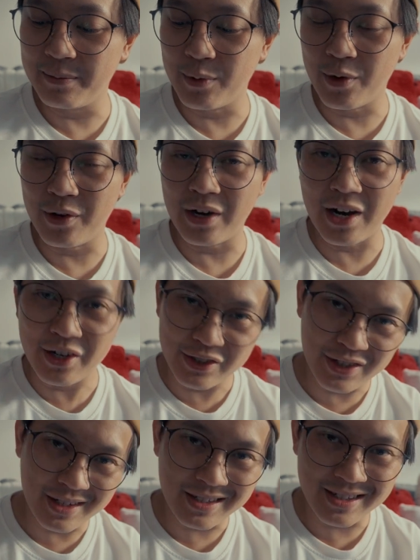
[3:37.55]
more
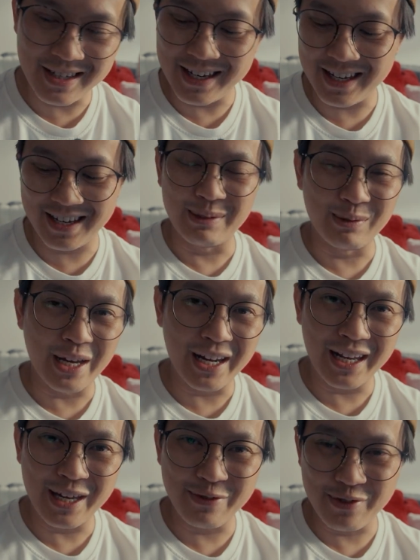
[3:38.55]
artistic
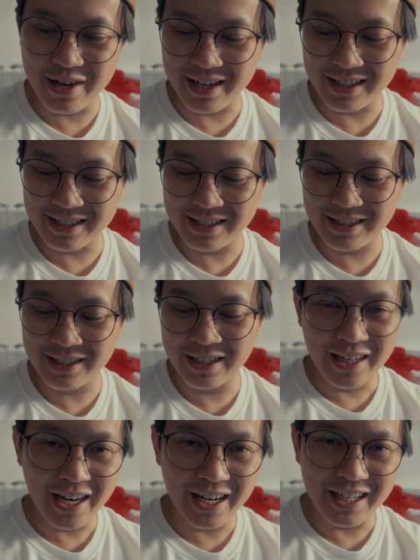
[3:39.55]
lighting effects,
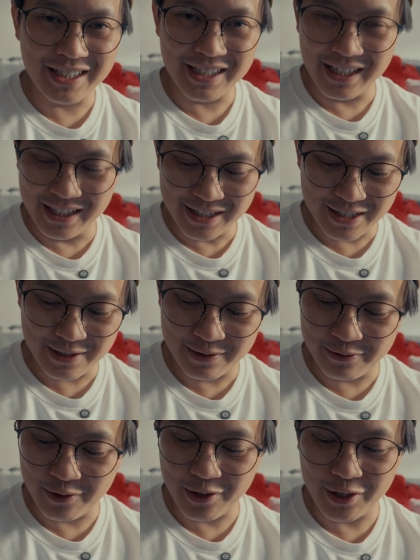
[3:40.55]
lighting scenes
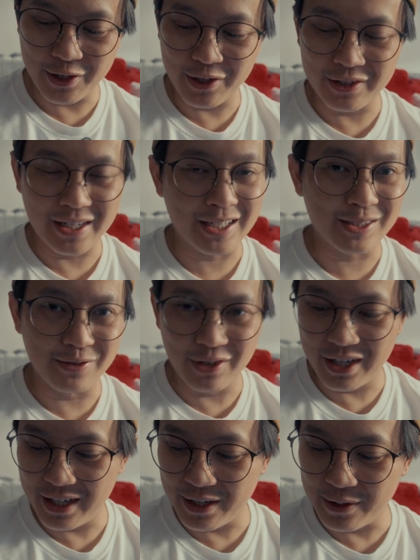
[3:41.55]
for your next
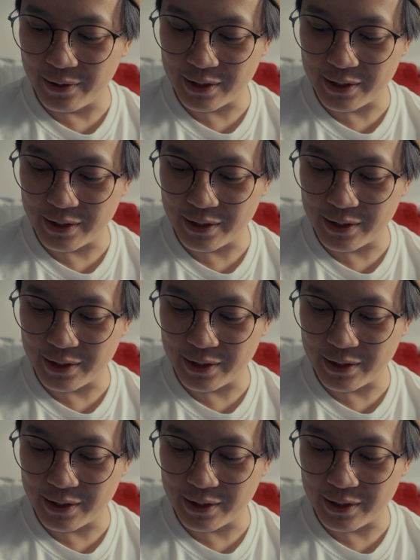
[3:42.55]
video.